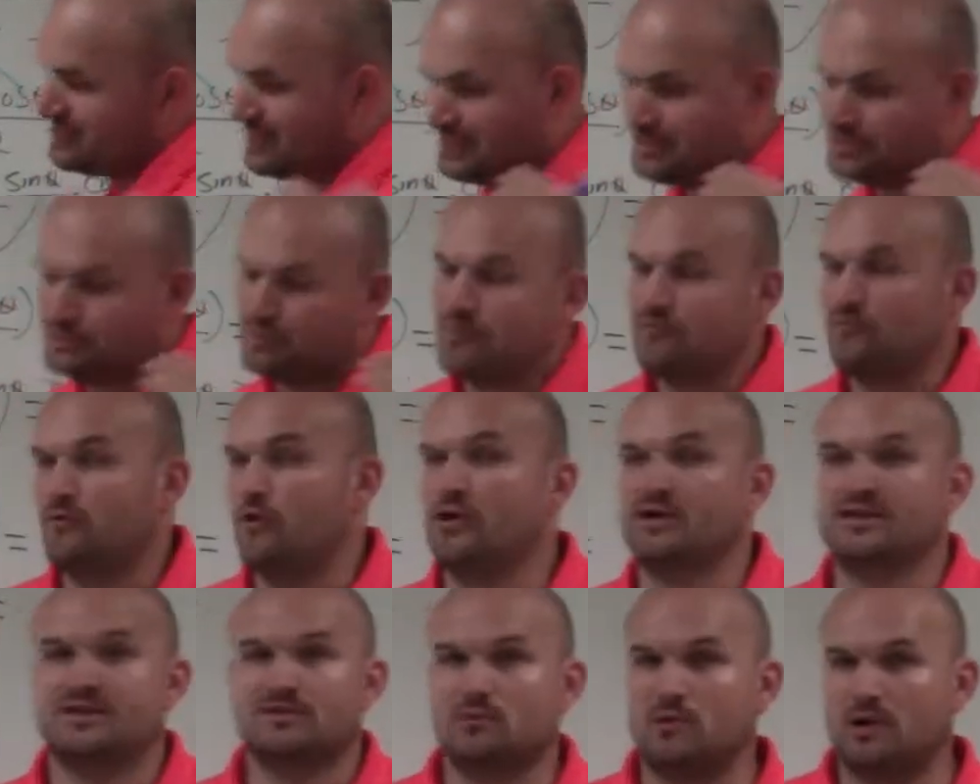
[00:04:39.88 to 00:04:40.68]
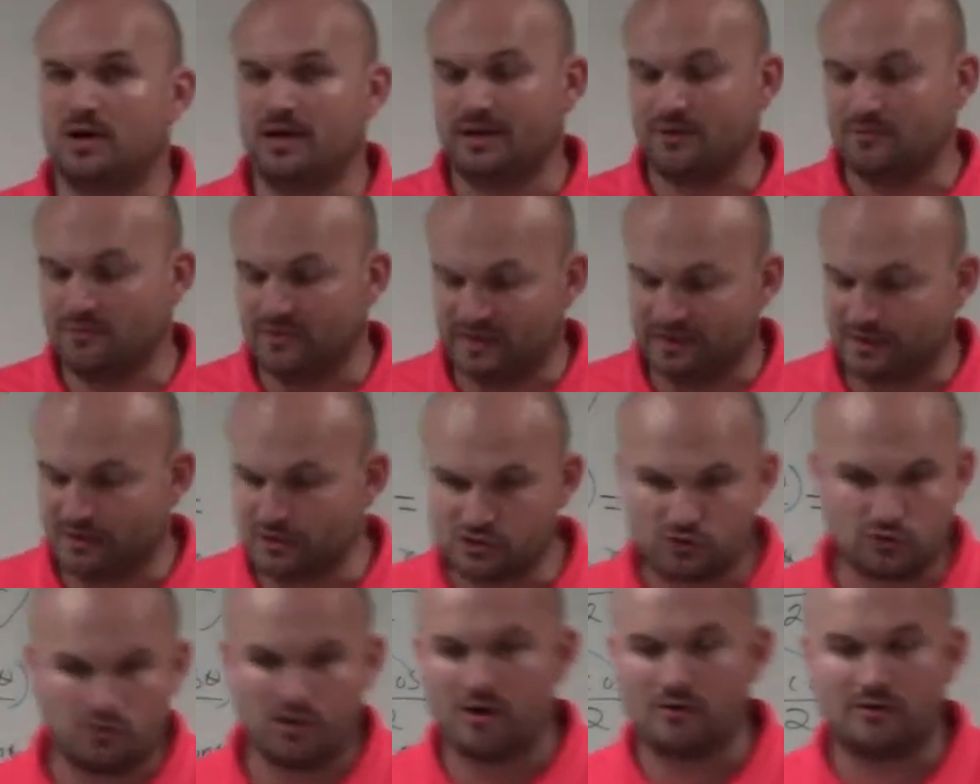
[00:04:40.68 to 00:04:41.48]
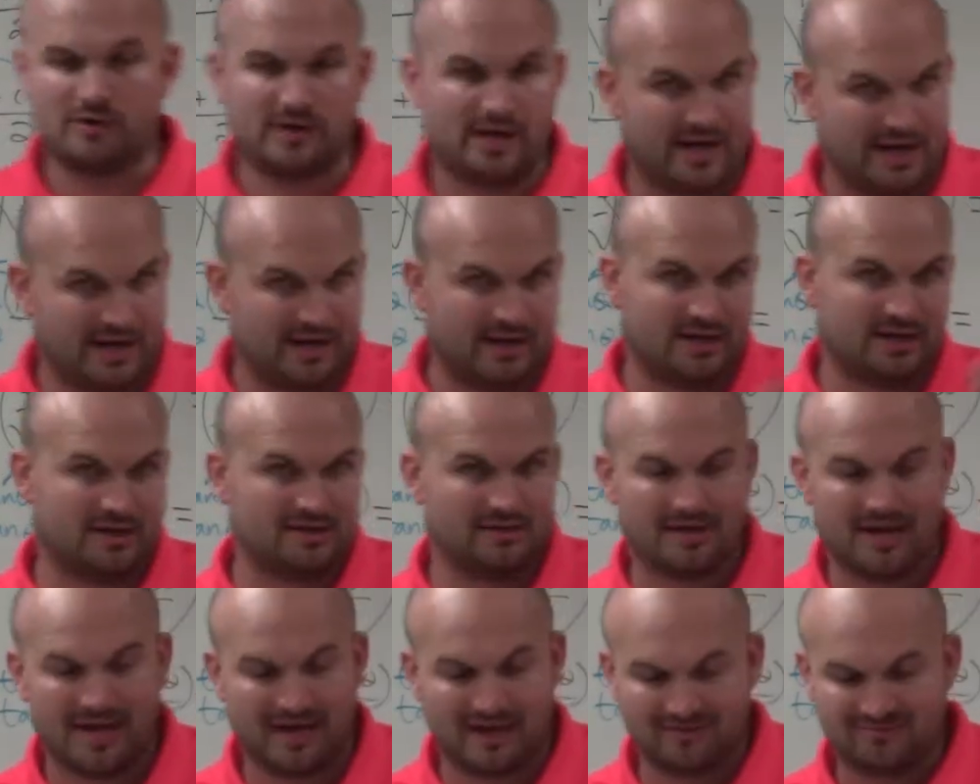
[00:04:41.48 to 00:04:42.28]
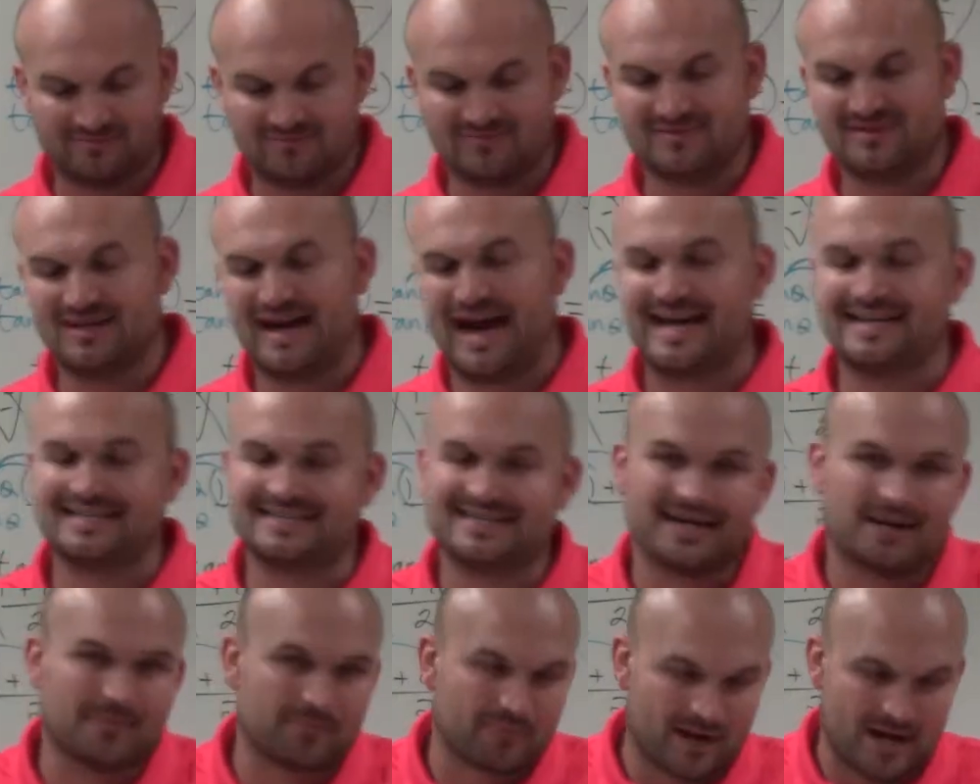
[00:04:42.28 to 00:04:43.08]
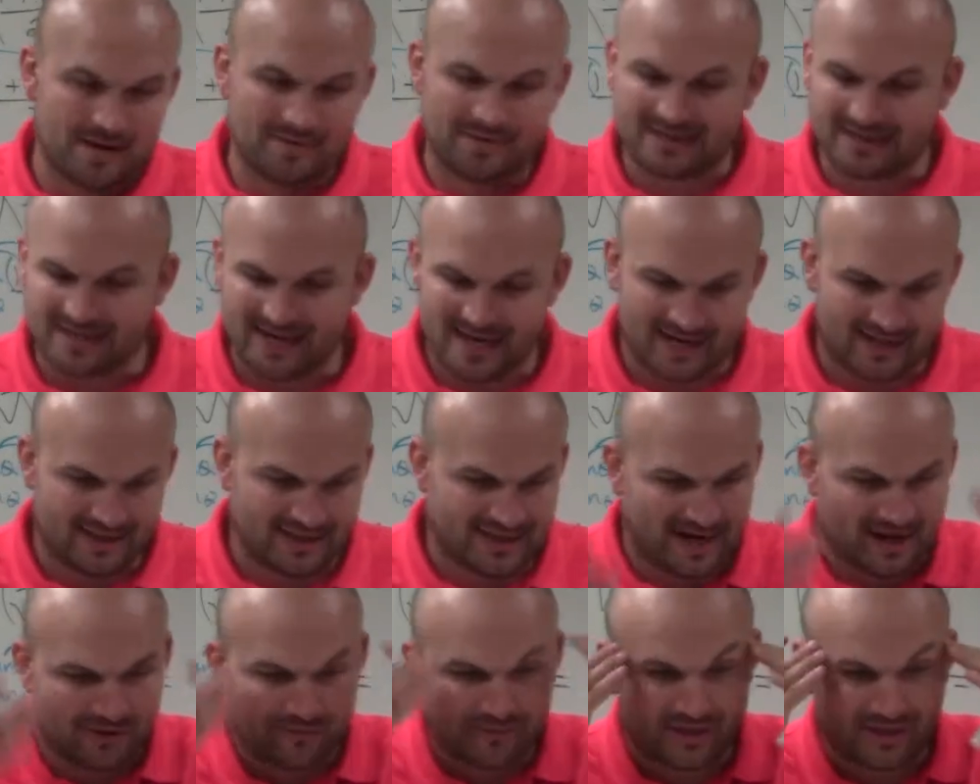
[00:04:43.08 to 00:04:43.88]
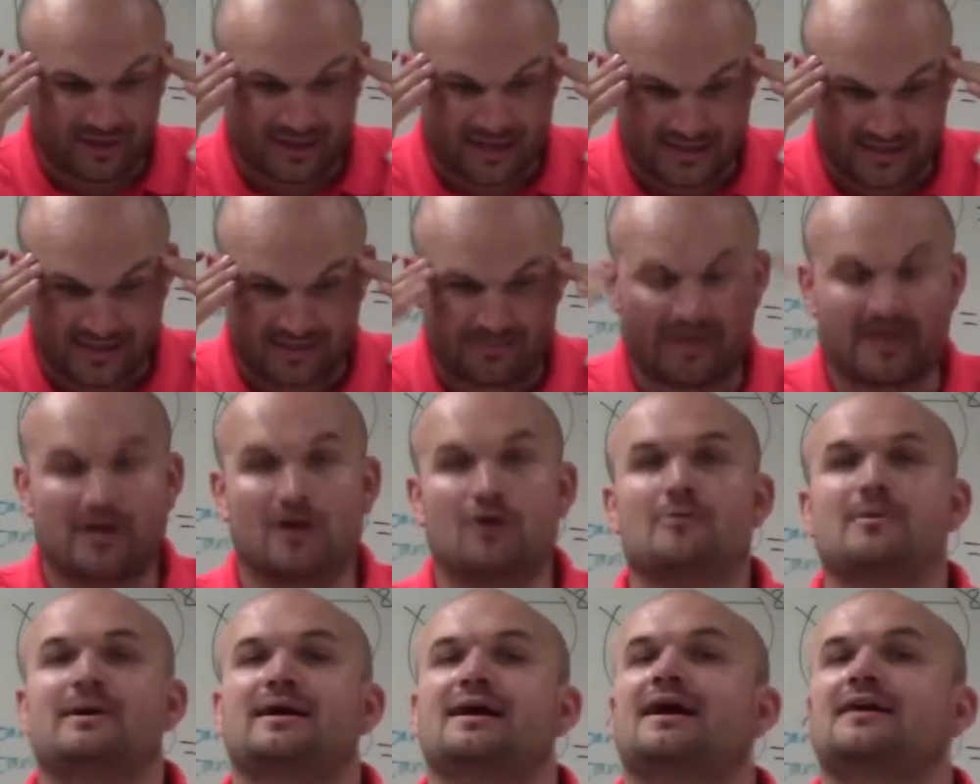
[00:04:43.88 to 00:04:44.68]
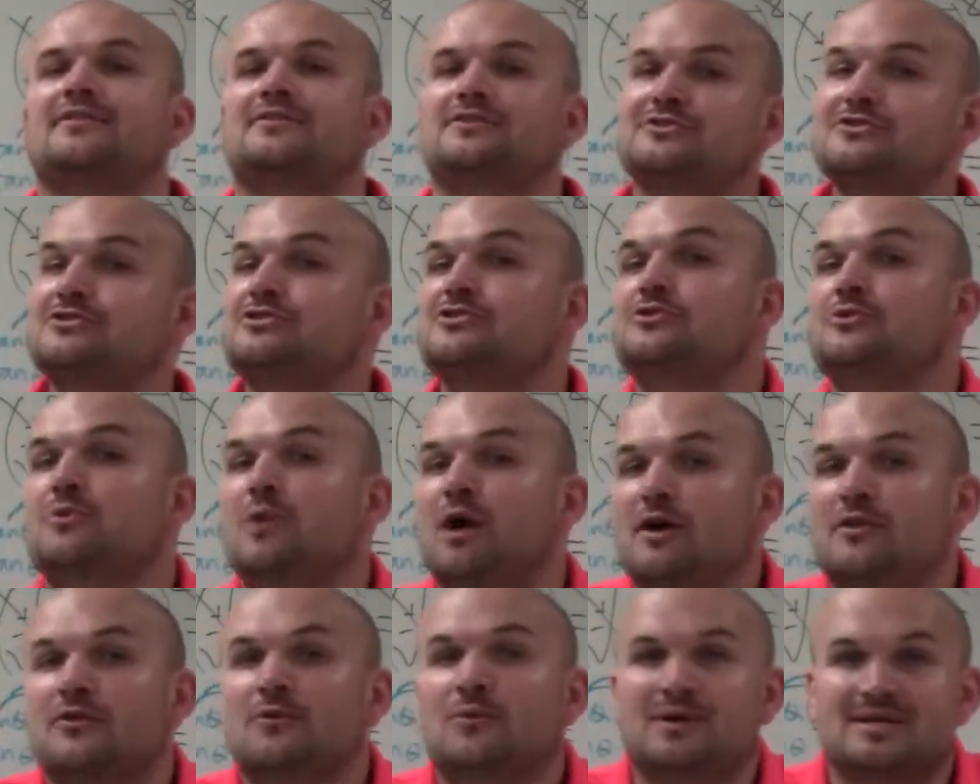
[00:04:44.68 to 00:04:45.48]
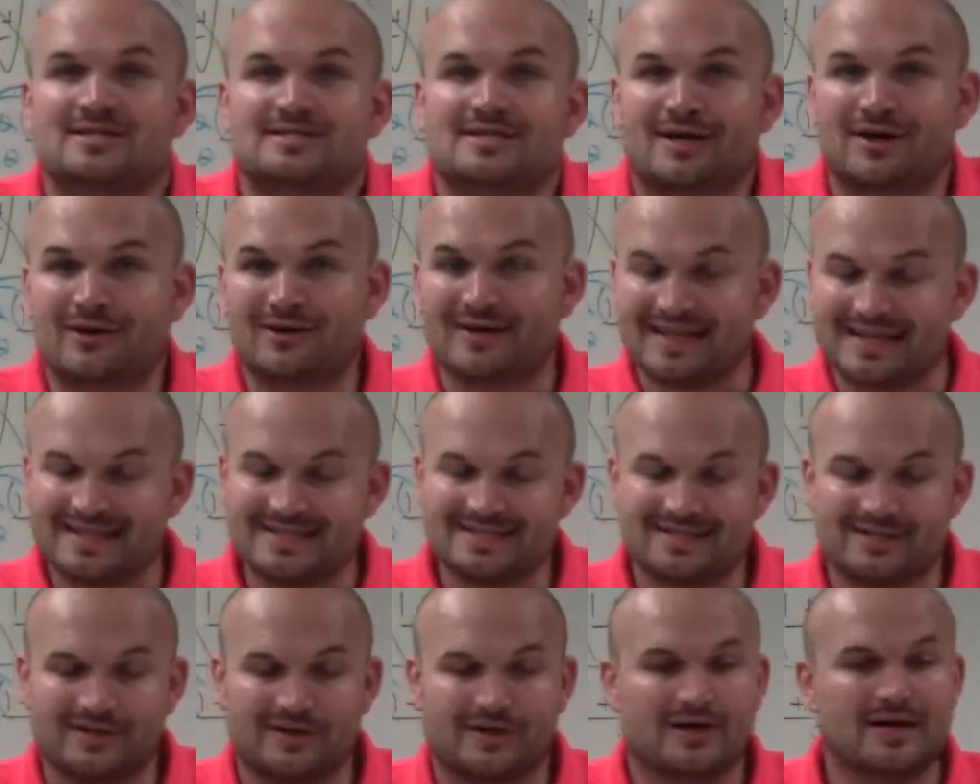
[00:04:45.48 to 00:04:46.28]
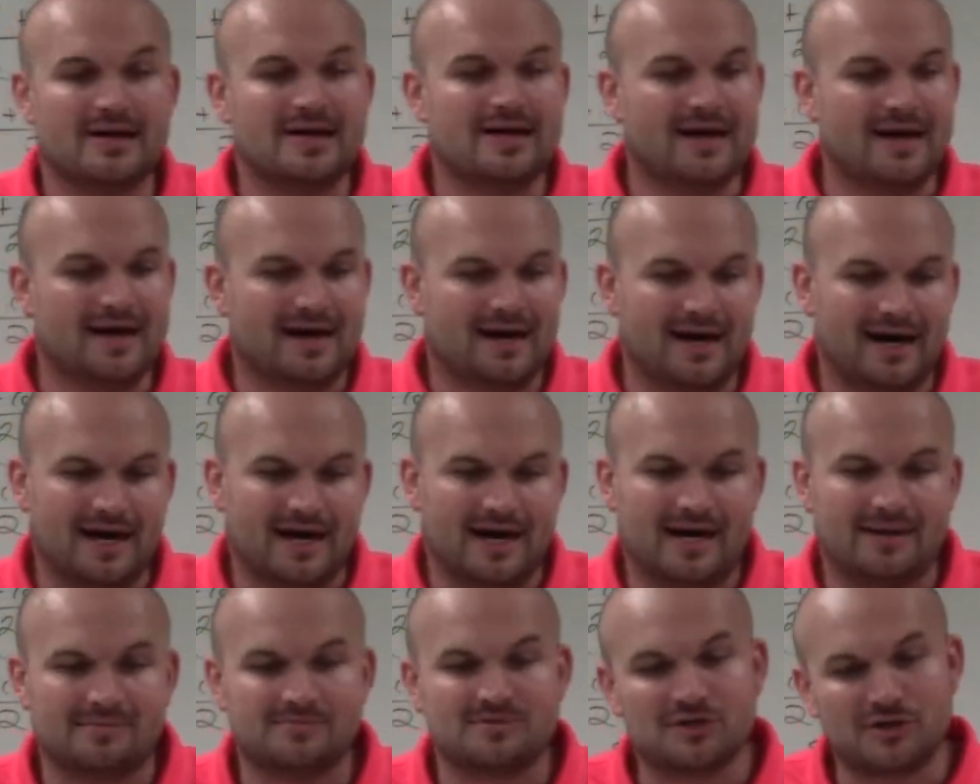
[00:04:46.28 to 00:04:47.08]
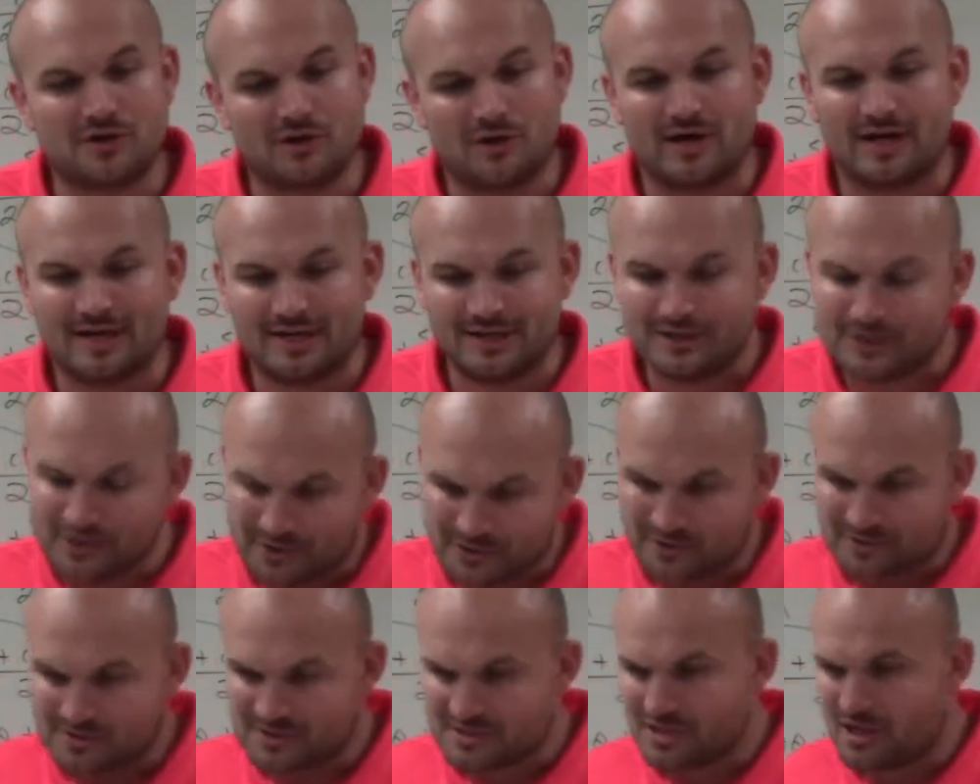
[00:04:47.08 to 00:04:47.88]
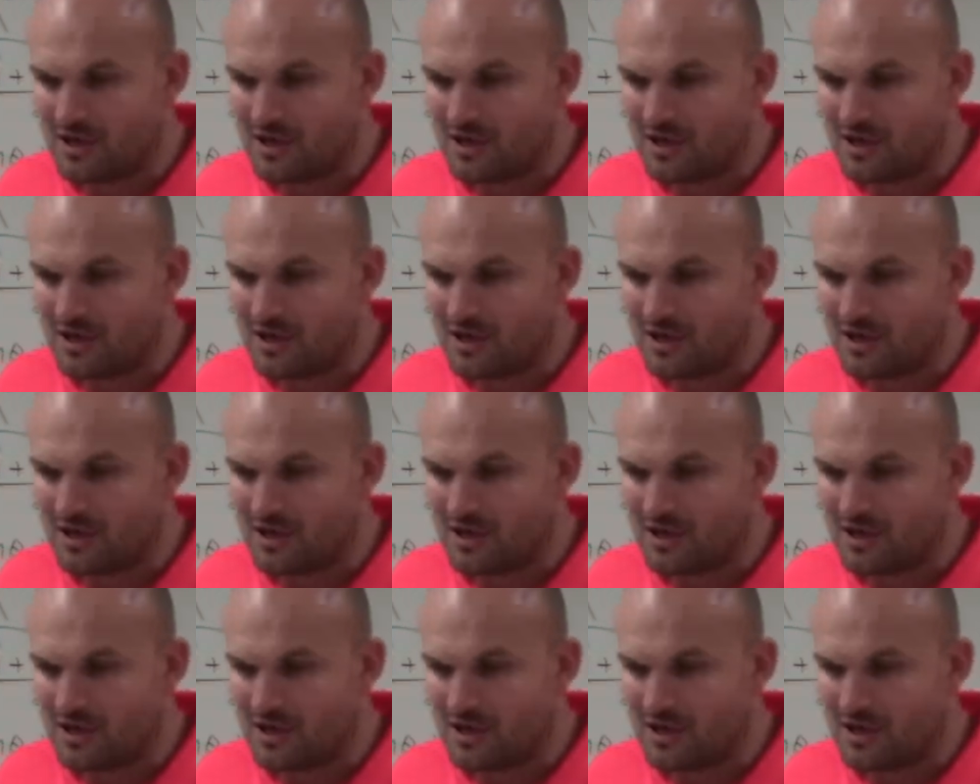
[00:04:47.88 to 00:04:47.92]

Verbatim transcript: like to avoid the one with the square root. I, I, I did a problem like that, and then I realized, I'm like, oh my god, there's two other ones that are easier um, to go ahead and use.